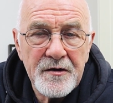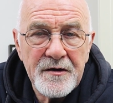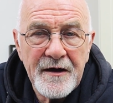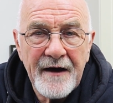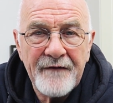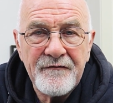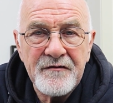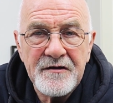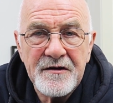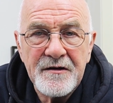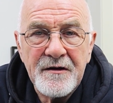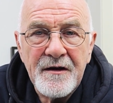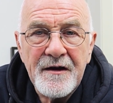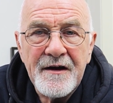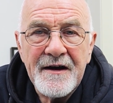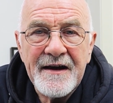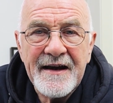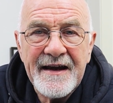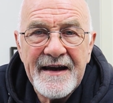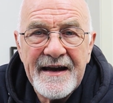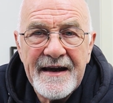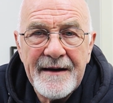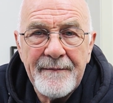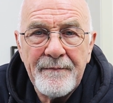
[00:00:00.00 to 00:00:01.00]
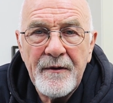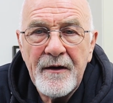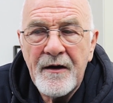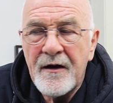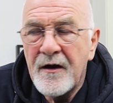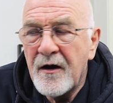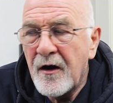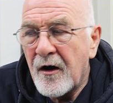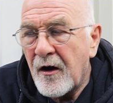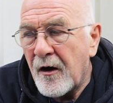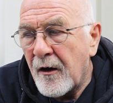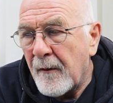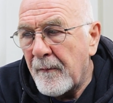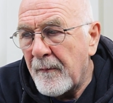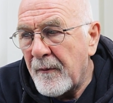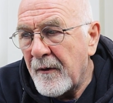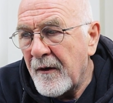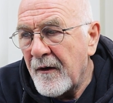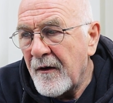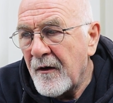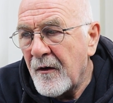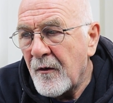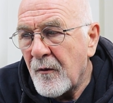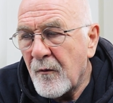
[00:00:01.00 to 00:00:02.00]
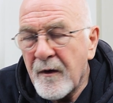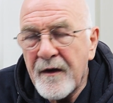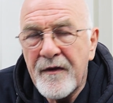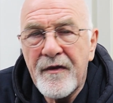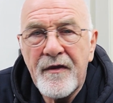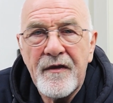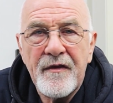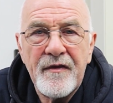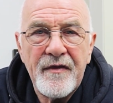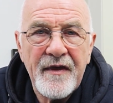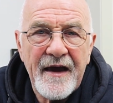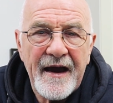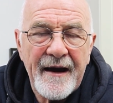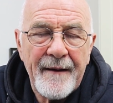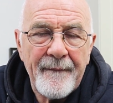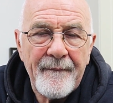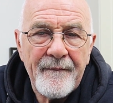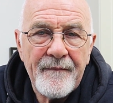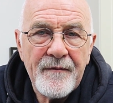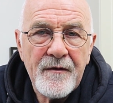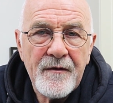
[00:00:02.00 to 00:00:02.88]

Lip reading: You have to keep up with them.